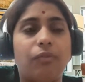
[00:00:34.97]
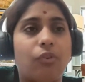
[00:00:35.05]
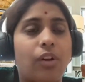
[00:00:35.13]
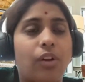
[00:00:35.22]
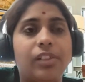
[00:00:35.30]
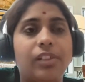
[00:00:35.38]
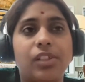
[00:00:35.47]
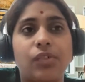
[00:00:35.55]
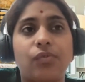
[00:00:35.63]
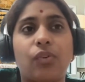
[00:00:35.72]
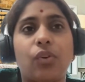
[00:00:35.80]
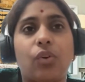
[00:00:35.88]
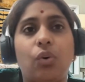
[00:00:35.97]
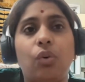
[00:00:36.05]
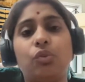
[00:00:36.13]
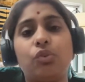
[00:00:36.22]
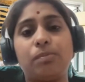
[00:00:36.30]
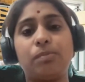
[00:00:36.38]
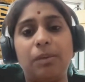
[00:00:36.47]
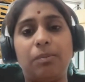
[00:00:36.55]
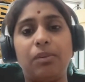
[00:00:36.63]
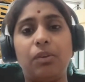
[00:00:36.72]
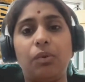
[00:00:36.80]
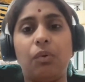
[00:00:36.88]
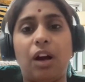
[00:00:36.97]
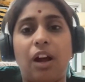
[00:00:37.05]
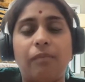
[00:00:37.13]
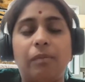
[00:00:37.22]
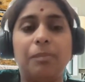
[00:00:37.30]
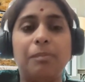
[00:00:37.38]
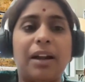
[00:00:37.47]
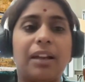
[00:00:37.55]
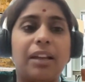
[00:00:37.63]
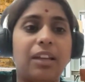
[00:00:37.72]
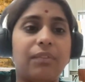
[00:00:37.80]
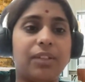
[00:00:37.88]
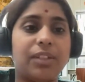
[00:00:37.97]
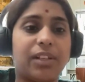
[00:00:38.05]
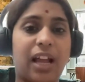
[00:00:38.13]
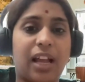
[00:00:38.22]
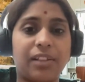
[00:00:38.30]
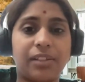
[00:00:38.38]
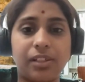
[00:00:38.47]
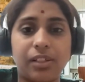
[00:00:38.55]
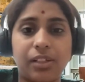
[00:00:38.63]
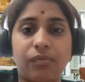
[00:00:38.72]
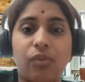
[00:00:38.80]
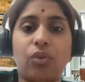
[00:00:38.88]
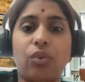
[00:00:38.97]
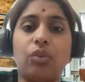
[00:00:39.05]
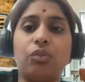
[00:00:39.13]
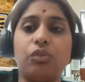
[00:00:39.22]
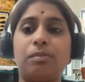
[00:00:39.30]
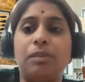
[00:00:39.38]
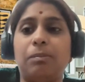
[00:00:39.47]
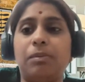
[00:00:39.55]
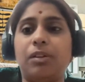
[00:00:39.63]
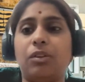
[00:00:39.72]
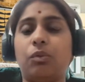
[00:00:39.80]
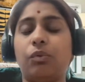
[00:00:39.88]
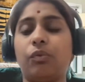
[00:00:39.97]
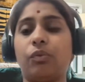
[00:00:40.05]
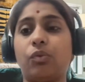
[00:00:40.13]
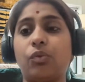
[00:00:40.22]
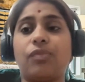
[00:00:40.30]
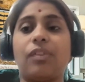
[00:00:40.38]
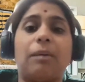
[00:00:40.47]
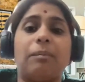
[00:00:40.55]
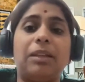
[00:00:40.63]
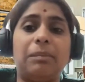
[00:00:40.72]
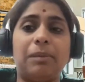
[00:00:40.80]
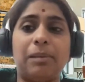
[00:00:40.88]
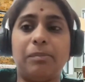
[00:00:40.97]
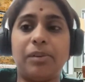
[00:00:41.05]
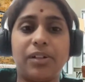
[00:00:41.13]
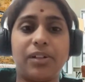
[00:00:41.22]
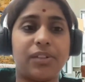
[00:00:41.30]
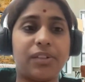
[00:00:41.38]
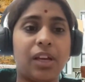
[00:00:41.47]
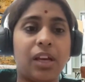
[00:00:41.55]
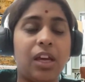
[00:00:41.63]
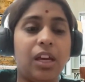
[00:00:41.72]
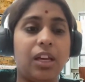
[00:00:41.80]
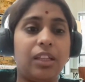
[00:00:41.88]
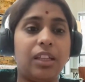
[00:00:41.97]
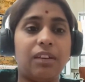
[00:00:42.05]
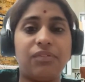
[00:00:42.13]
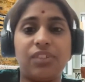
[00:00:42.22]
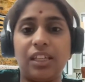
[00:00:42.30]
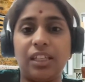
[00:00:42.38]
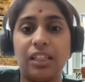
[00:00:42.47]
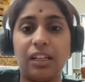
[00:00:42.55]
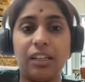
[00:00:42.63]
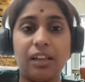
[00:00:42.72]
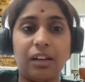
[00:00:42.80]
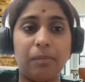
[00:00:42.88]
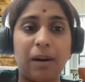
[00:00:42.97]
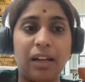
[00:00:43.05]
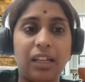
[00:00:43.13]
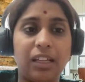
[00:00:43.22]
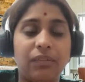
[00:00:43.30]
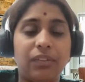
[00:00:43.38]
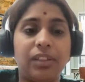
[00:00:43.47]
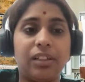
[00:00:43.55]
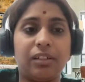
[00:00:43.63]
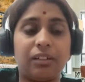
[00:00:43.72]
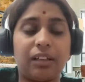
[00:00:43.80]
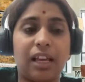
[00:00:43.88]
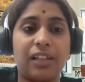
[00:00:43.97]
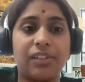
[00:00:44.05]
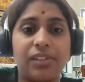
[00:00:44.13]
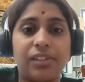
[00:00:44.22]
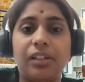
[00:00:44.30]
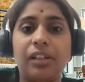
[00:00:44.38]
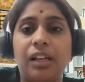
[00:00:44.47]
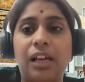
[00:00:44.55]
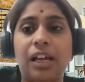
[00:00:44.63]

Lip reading: for this is for all those people who have been battling with cancers, for all those people whose family members they have seen that they are battling with the cancer.